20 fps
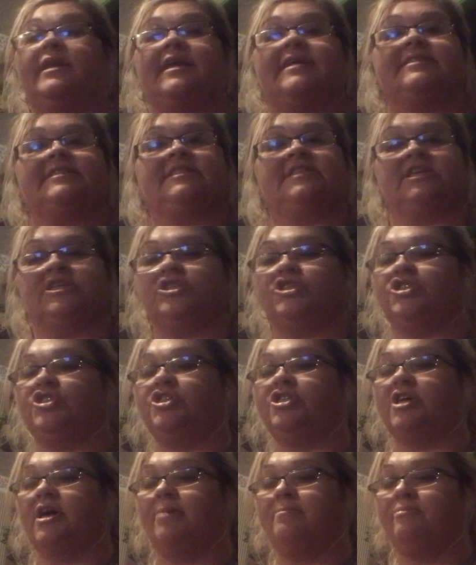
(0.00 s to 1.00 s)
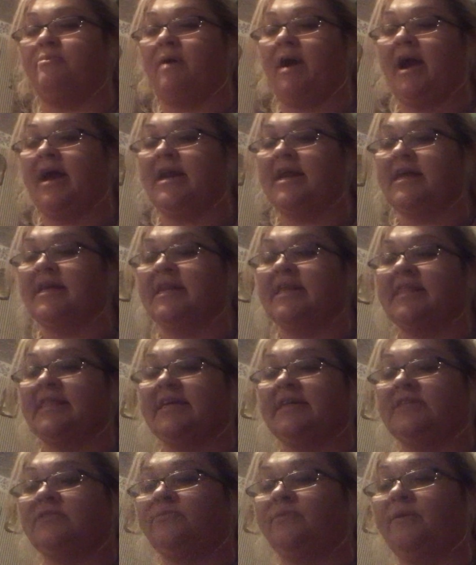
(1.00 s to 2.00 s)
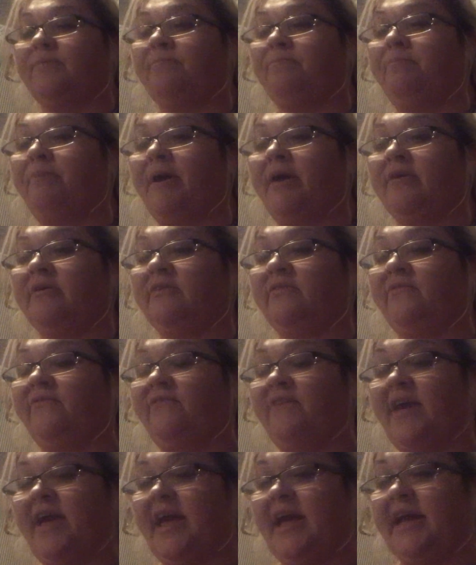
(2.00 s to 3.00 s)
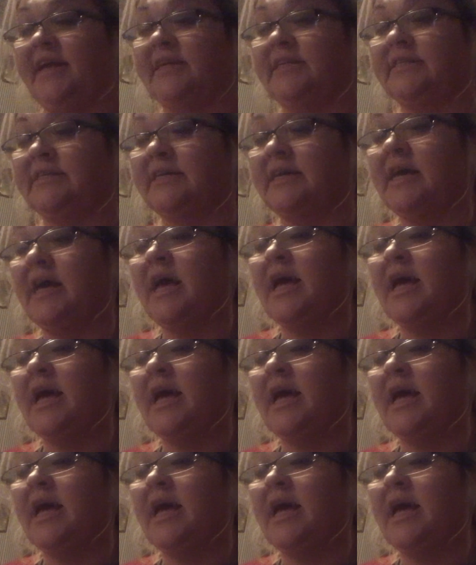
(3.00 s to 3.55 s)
let's just jump right into this with both feet.